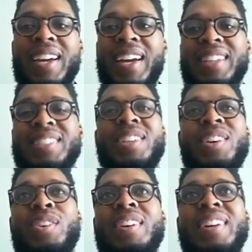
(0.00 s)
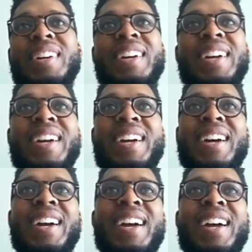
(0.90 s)
And so
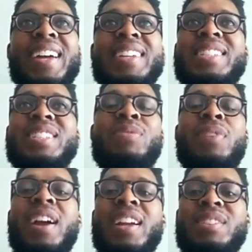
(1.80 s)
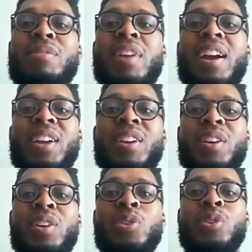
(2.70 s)
it's a very
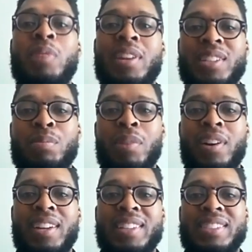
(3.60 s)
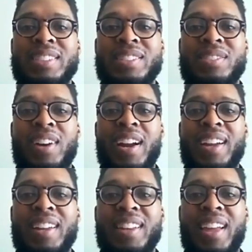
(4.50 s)
human experience,
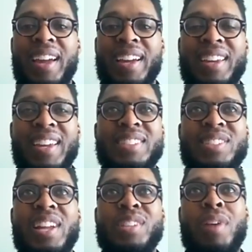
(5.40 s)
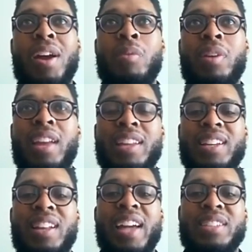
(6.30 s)
right? Like, and so that's why I don't really like to
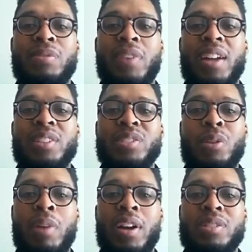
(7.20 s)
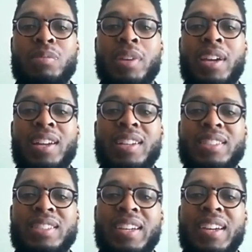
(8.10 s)
classify it so much,
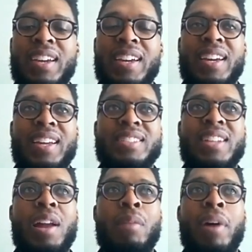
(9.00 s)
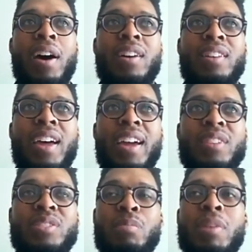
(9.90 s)
because it's not about like,
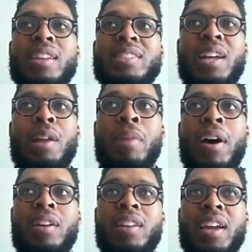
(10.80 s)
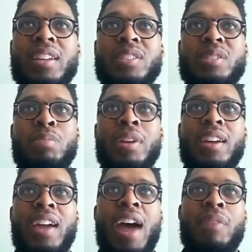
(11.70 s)
to me, it's not about like just
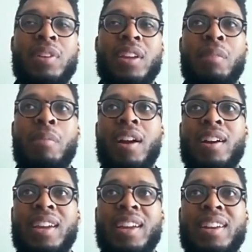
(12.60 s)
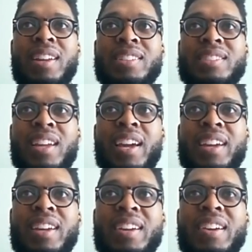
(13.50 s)
being African American. It's
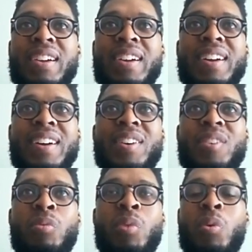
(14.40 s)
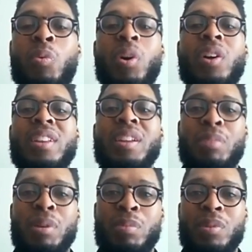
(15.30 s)
like we're worldly
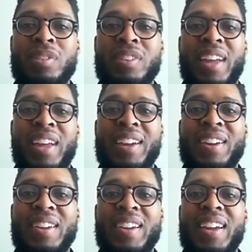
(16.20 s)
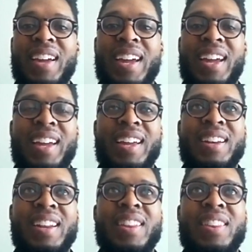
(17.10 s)
people, like,
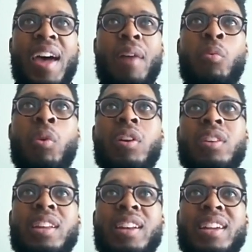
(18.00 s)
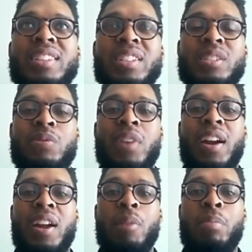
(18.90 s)
and that worldliness is
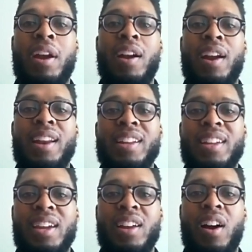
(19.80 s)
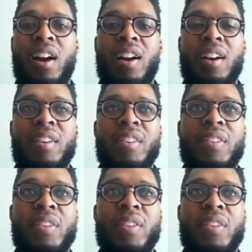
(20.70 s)
very apparent in our,